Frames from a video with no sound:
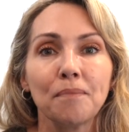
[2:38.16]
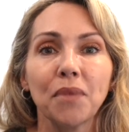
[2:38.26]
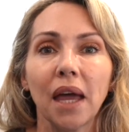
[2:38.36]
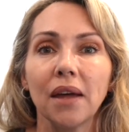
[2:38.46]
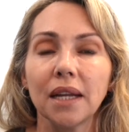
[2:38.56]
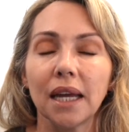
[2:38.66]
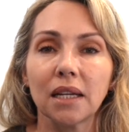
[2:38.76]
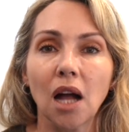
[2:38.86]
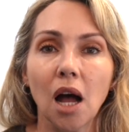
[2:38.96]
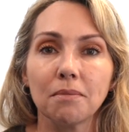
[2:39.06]
And
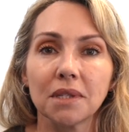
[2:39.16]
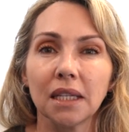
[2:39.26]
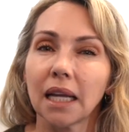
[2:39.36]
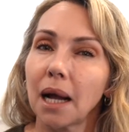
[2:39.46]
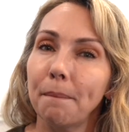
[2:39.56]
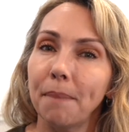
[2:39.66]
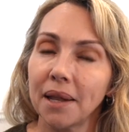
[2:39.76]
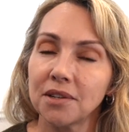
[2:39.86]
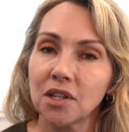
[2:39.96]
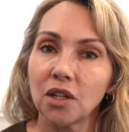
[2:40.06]
it comes in like a
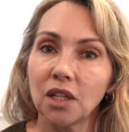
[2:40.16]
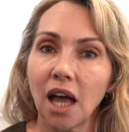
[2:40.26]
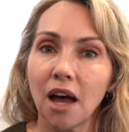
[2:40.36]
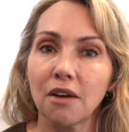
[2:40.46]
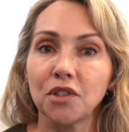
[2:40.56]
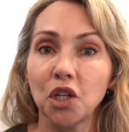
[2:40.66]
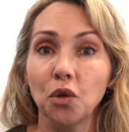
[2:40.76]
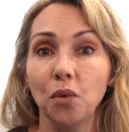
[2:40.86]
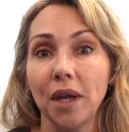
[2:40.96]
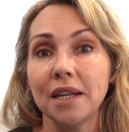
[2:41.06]
bundle of
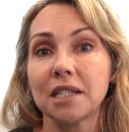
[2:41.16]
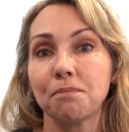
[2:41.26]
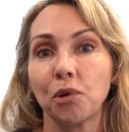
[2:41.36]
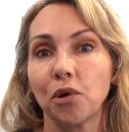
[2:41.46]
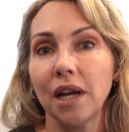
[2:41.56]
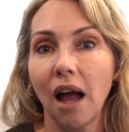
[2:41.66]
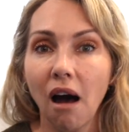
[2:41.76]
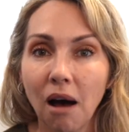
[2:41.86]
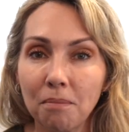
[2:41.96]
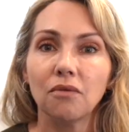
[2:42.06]
2 weeks
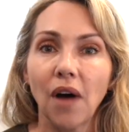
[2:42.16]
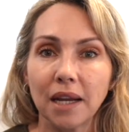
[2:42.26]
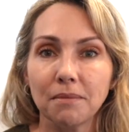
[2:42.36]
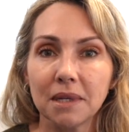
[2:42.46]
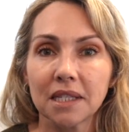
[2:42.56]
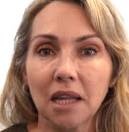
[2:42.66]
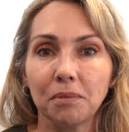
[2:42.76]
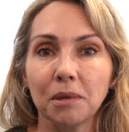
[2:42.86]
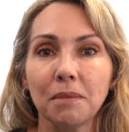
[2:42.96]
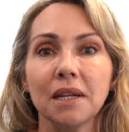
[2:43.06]
pre-op vitamin
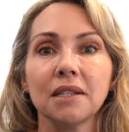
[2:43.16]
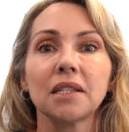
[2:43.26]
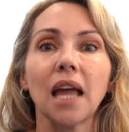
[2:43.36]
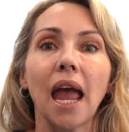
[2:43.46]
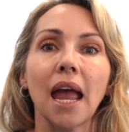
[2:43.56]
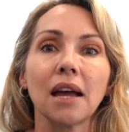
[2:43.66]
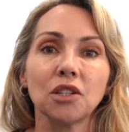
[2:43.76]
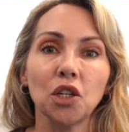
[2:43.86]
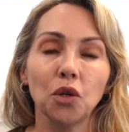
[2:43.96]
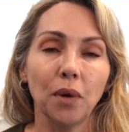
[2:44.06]
supplements
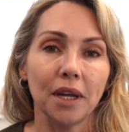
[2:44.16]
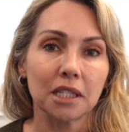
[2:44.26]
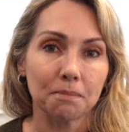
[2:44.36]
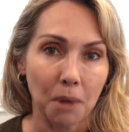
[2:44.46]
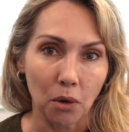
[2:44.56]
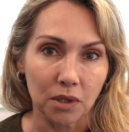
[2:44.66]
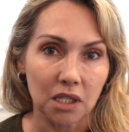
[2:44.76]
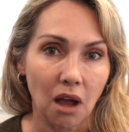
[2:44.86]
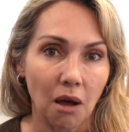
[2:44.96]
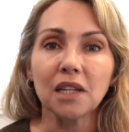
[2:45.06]
and 2 weeks
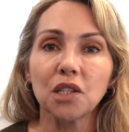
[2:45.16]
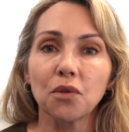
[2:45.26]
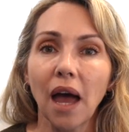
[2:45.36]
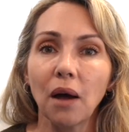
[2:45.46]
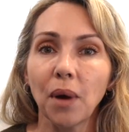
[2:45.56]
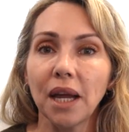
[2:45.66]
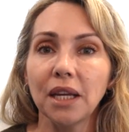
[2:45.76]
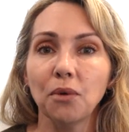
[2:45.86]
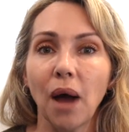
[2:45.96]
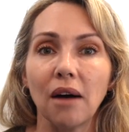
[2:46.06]
post-op. So that way
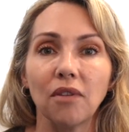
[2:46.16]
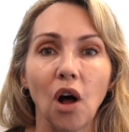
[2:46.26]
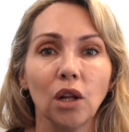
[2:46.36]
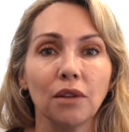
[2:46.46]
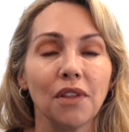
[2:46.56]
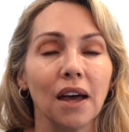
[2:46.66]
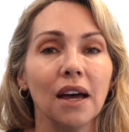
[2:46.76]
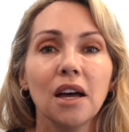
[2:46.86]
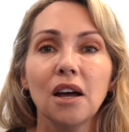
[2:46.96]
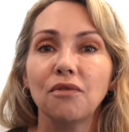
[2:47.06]
you have all of the
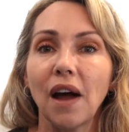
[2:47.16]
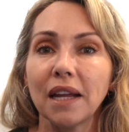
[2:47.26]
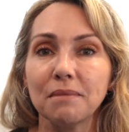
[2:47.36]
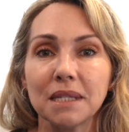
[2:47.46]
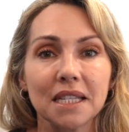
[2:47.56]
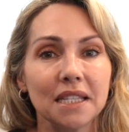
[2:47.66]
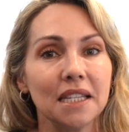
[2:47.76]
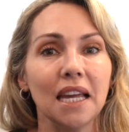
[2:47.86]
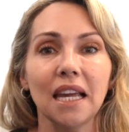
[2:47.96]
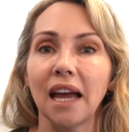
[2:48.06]
vitamin
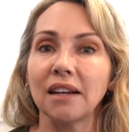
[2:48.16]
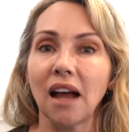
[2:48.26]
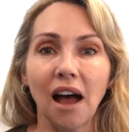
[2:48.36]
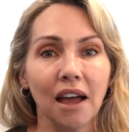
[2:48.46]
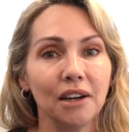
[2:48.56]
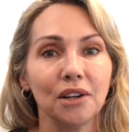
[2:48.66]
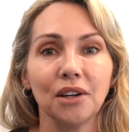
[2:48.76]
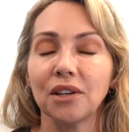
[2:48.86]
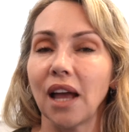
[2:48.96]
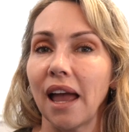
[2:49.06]
C and
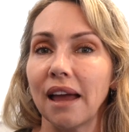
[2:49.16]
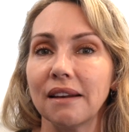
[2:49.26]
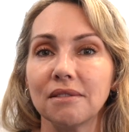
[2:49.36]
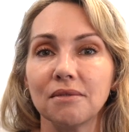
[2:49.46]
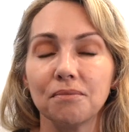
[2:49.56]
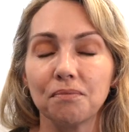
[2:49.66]
iron and